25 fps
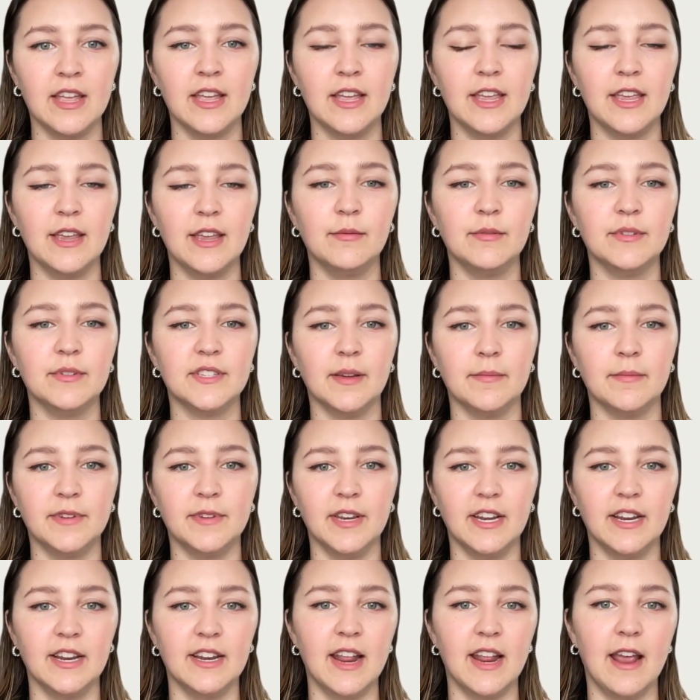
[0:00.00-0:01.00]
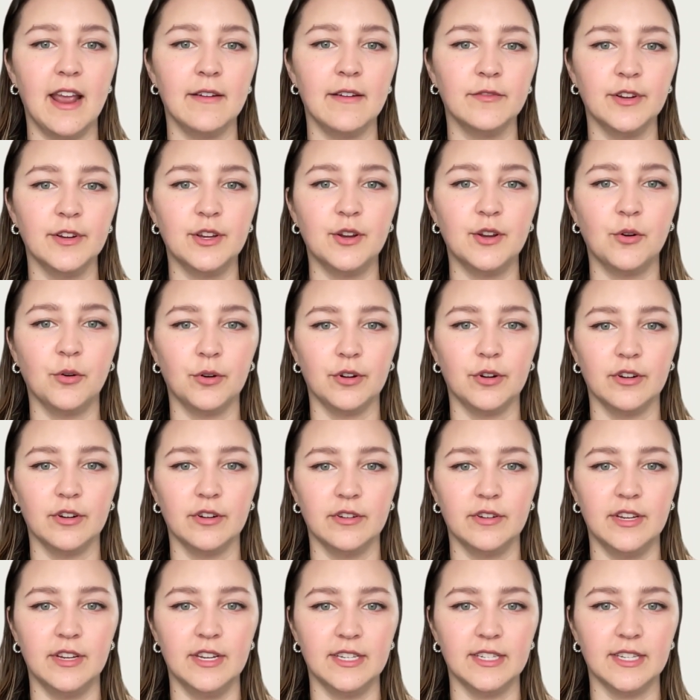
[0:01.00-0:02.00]
It was updated every quarter,
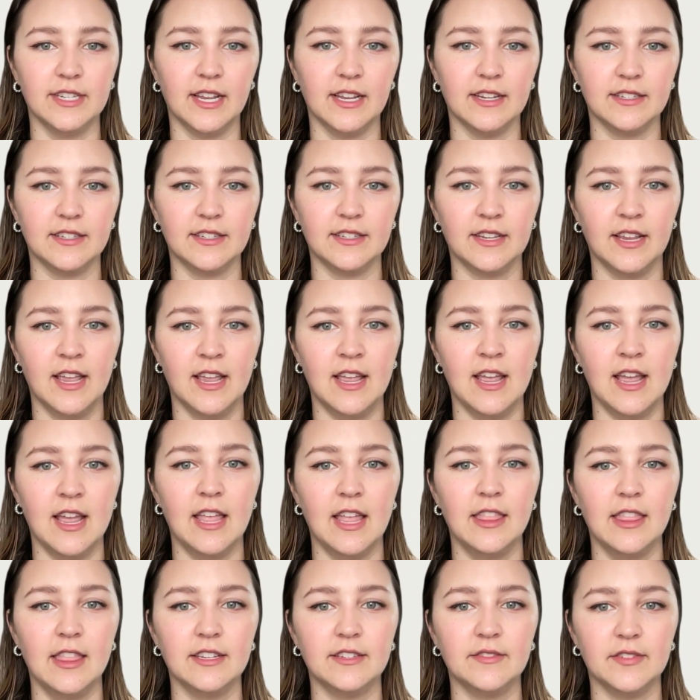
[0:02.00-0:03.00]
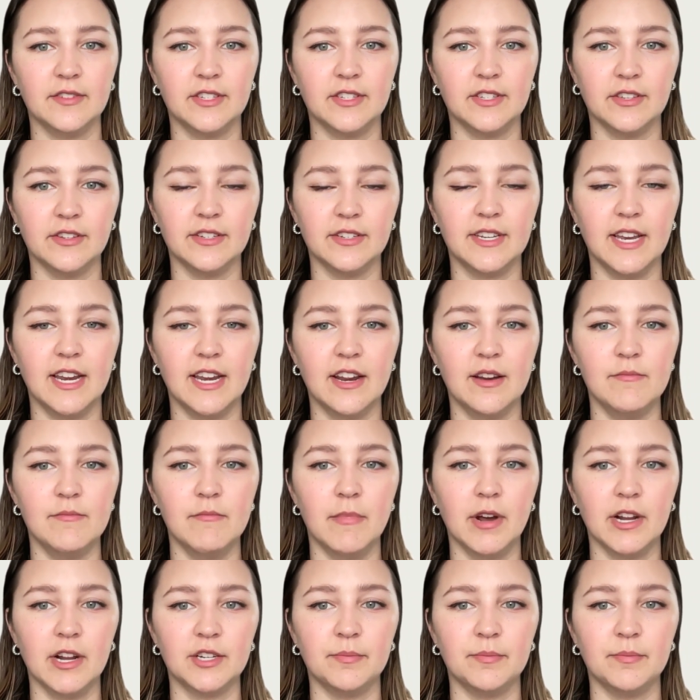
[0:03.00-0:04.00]
he says, and this facilitated
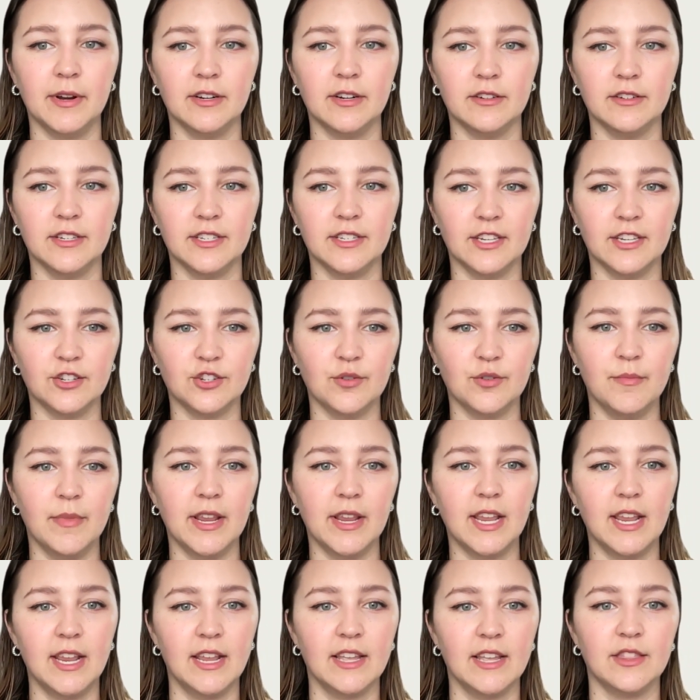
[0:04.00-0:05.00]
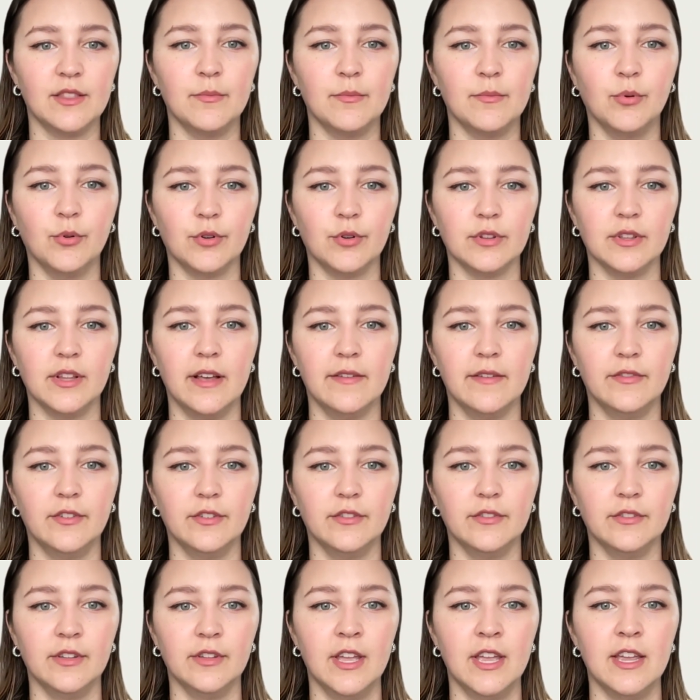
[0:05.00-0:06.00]
much better decision-making at the board
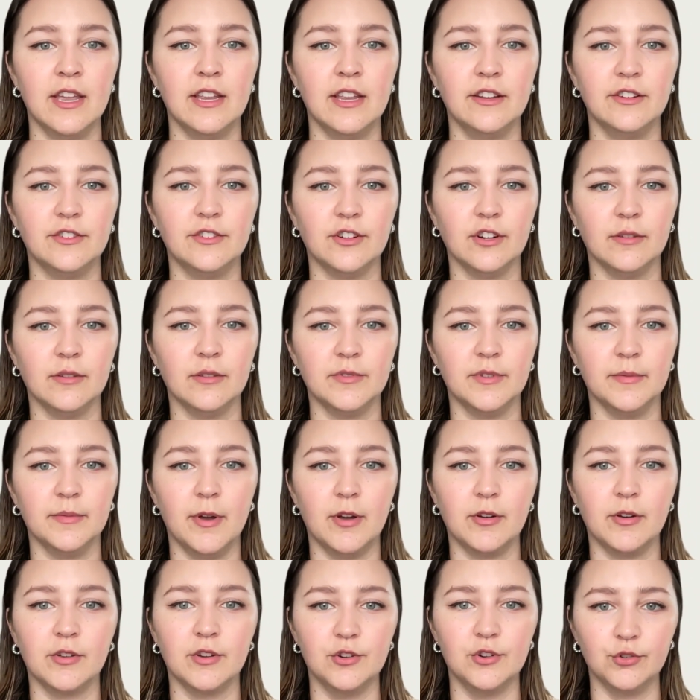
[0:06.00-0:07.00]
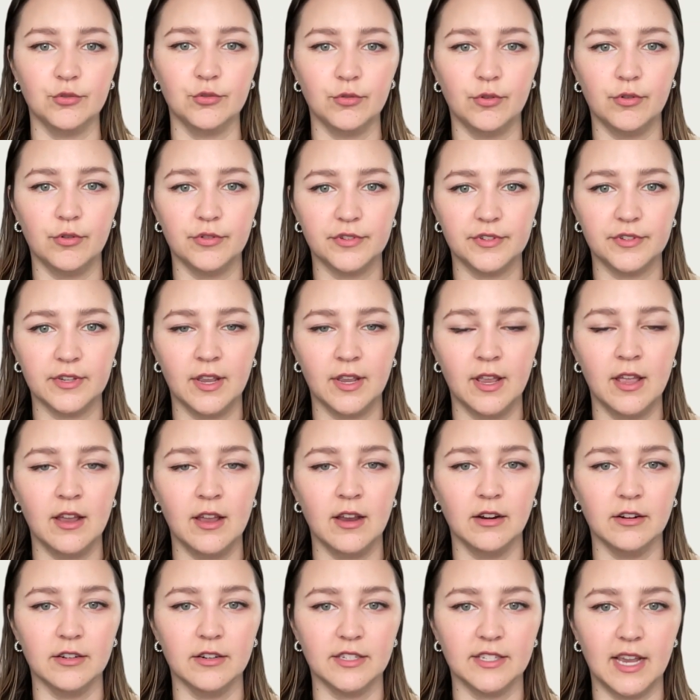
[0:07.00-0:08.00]
level in terms about controls,
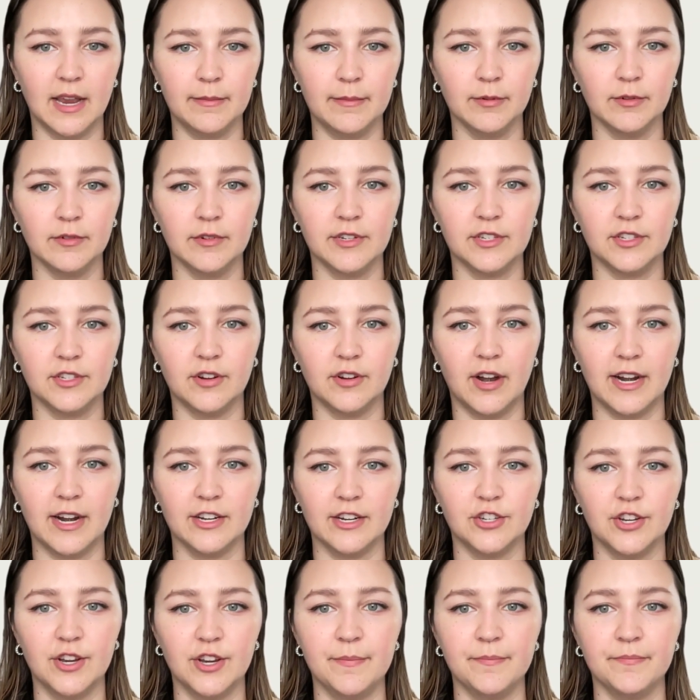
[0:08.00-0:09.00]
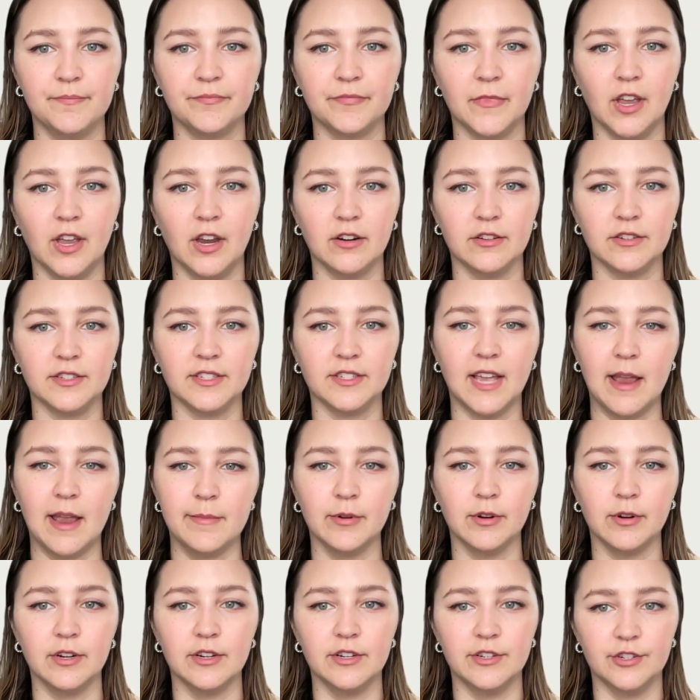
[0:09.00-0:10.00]
our cyber risk strategy, our
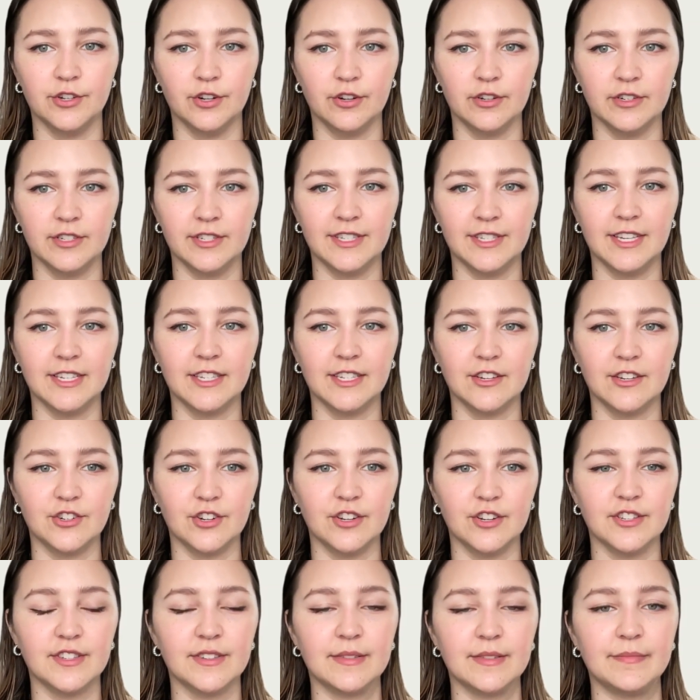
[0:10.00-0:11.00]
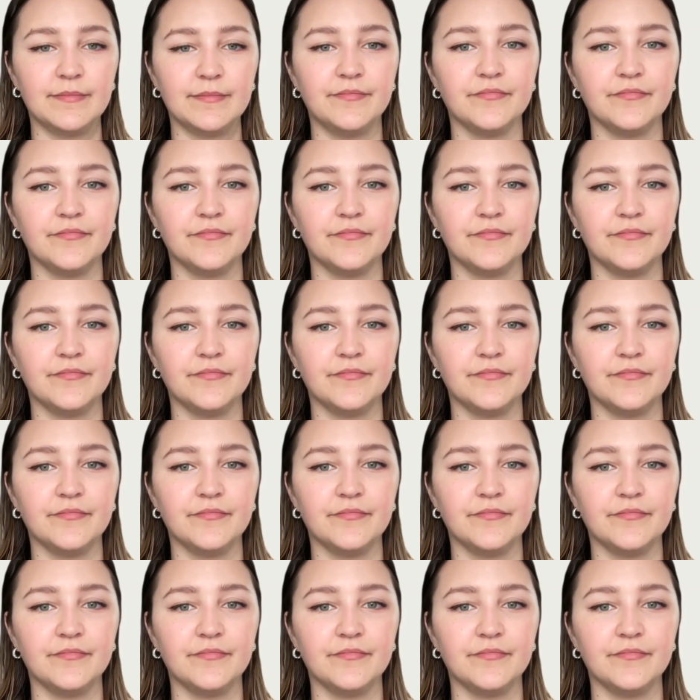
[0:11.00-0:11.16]
cyber insurance decisions.